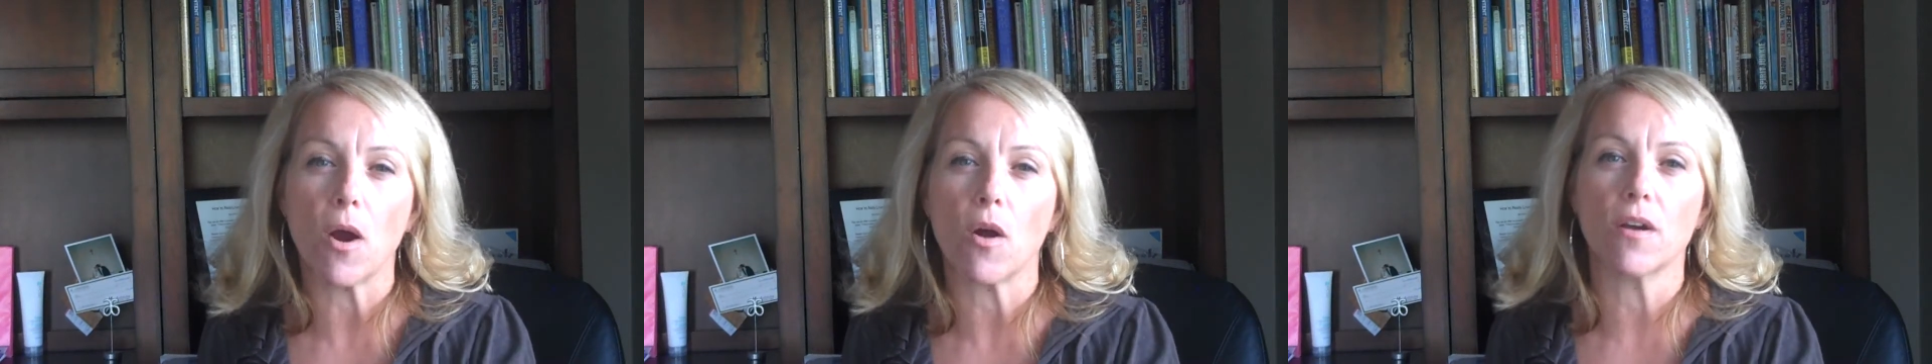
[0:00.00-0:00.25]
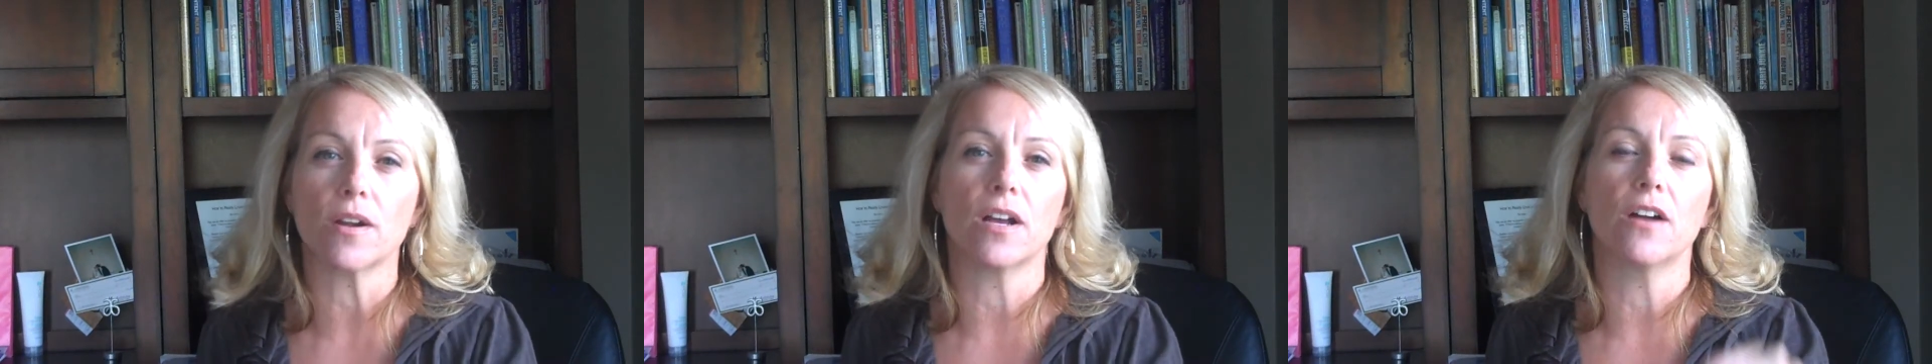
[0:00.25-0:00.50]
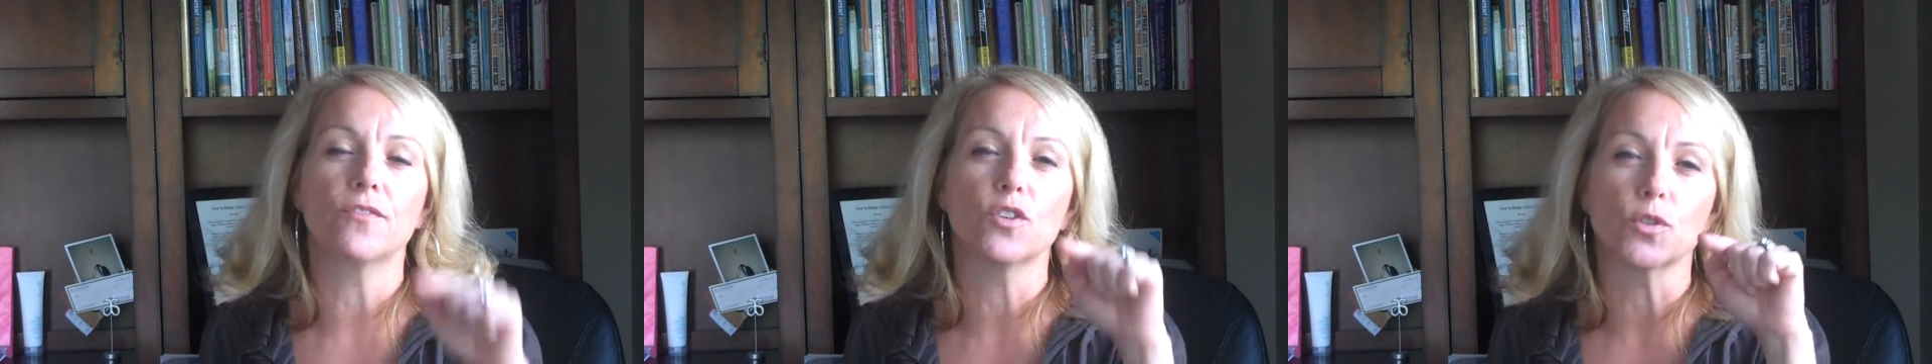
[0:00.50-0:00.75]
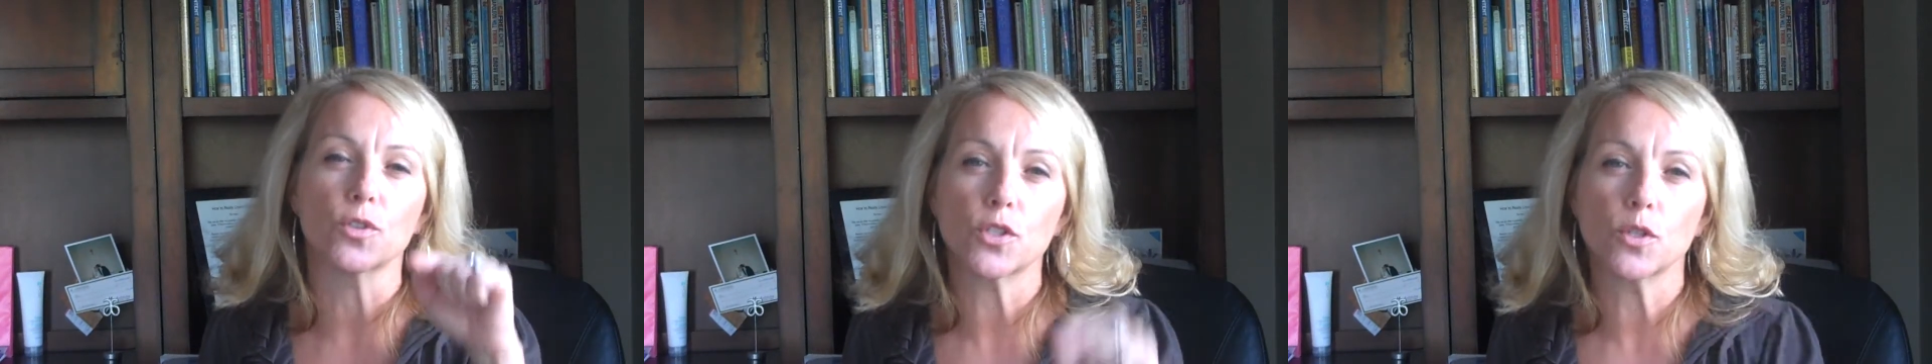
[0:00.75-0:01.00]
part of
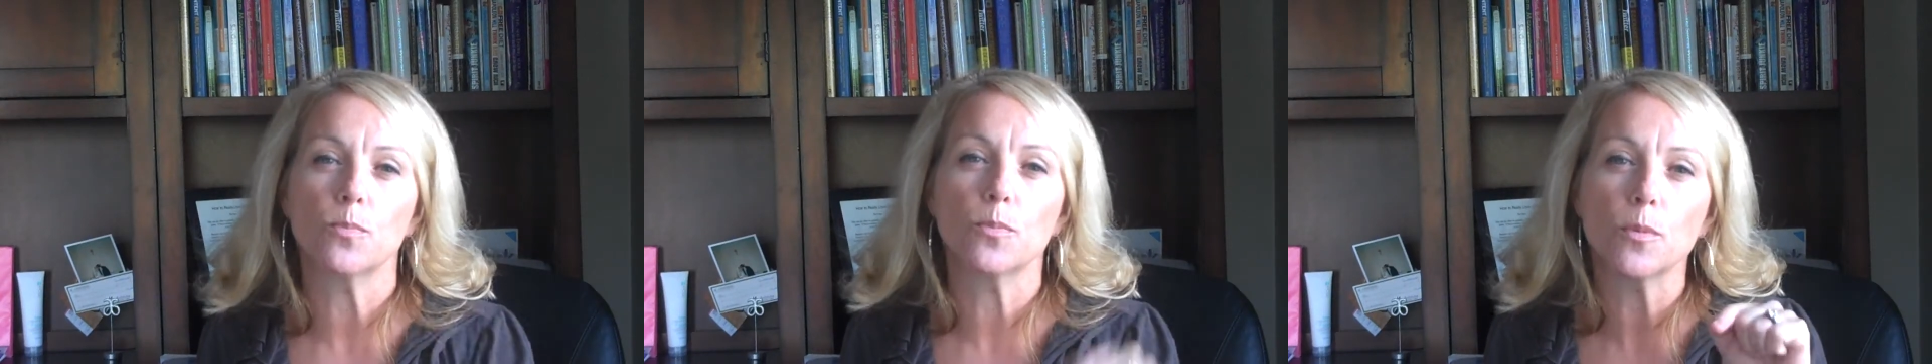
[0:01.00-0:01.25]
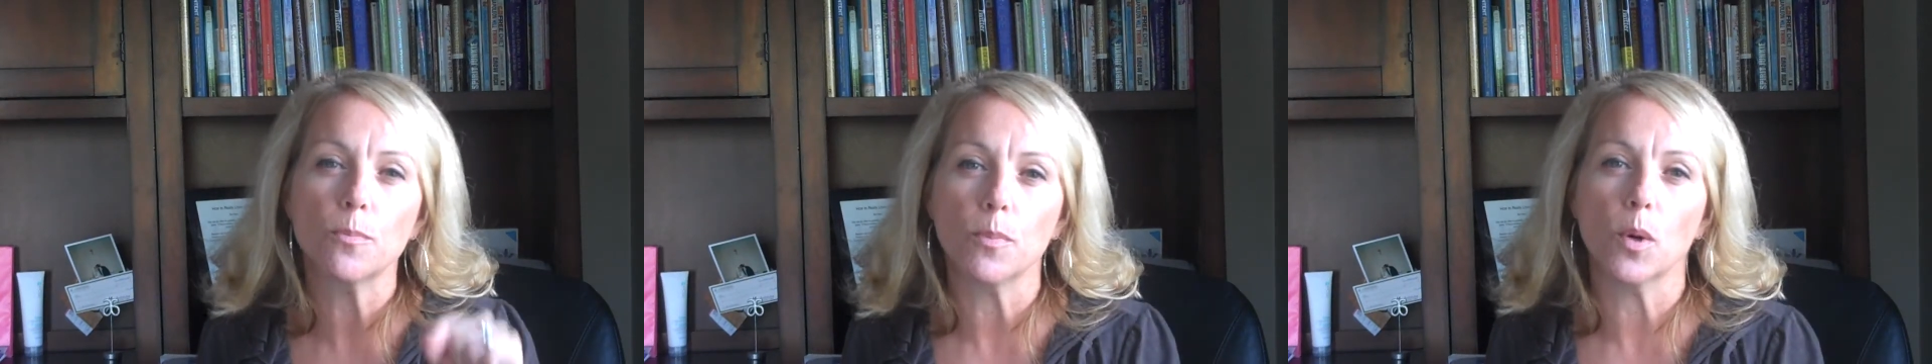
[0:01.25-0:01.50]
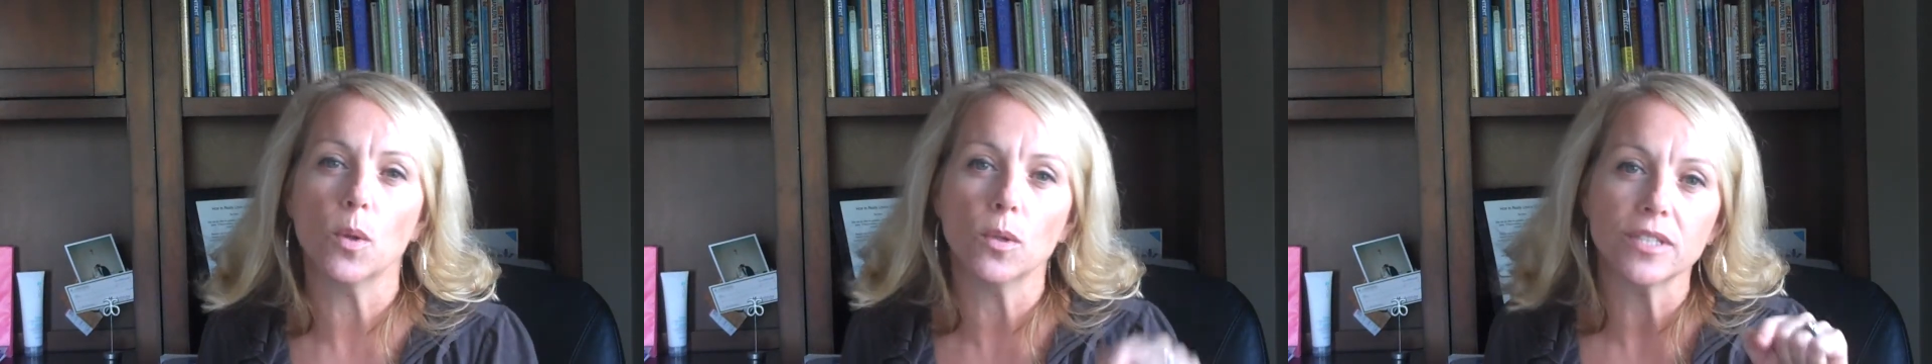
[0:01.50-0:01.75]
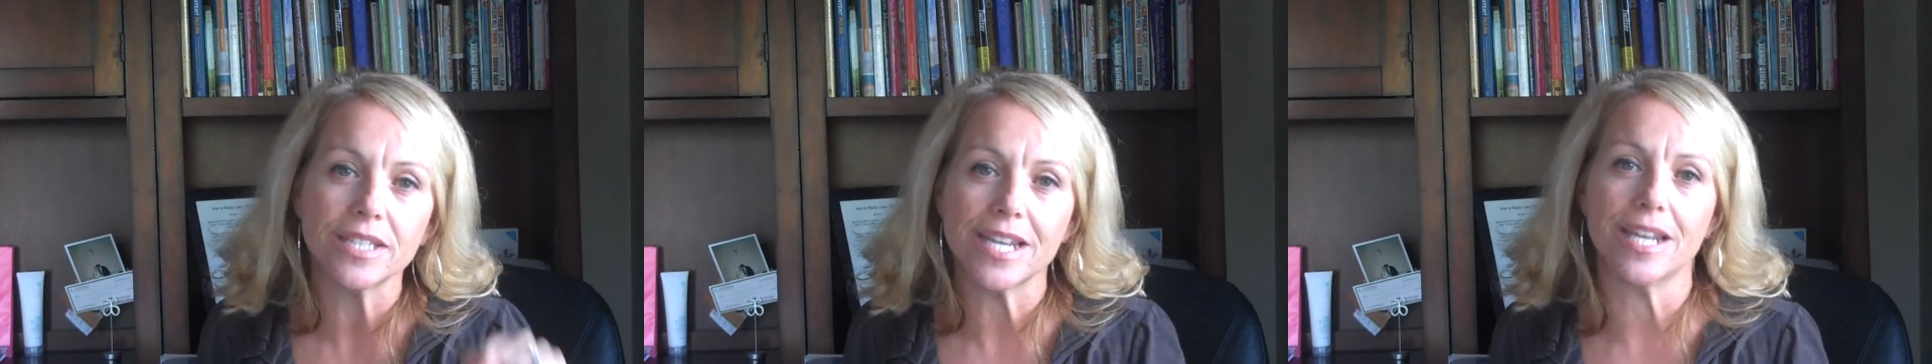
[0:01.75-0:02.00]
your Super
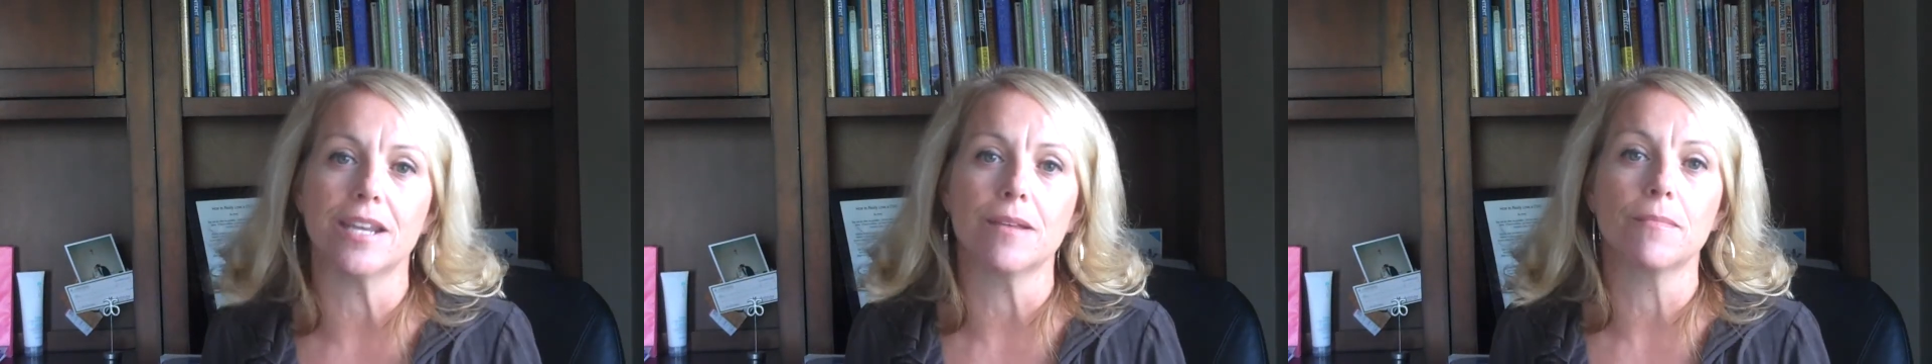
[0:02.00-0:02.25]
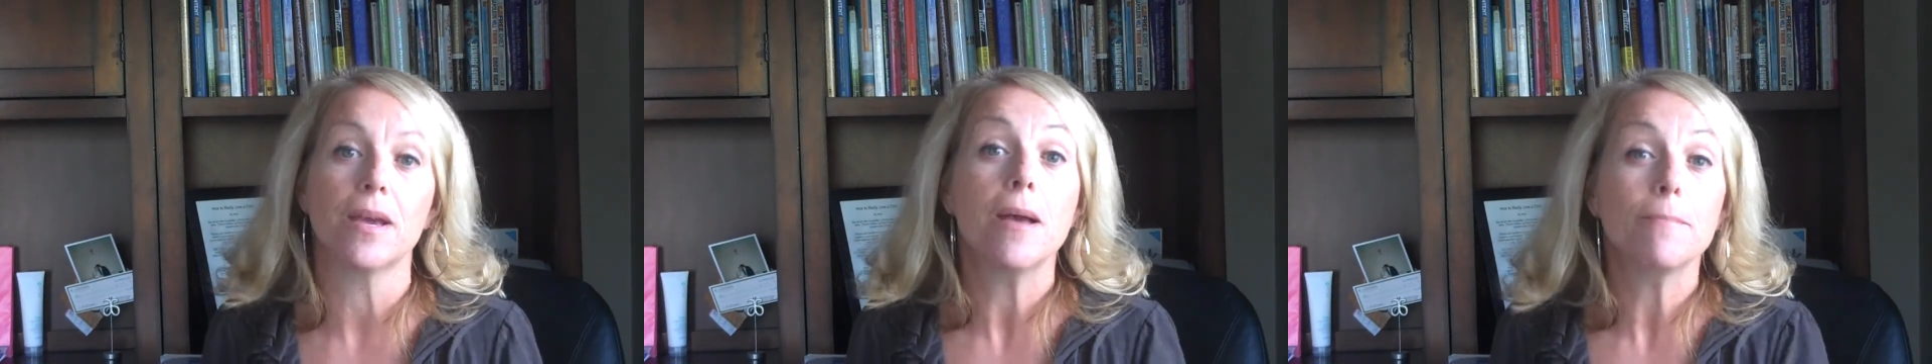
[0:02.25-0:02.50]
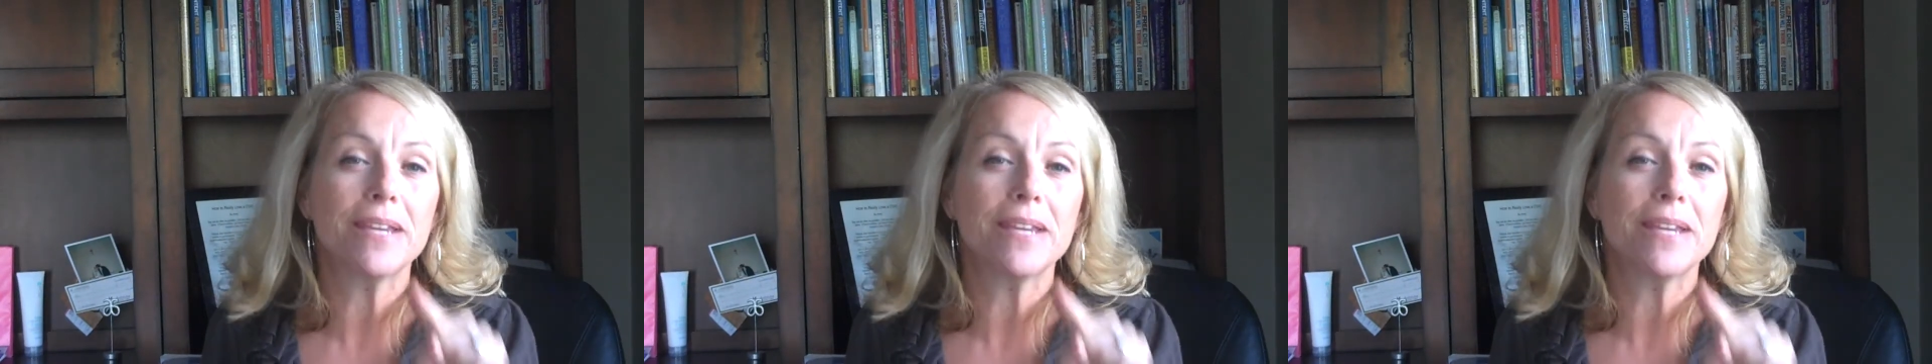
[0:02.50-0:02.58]
Bowl team,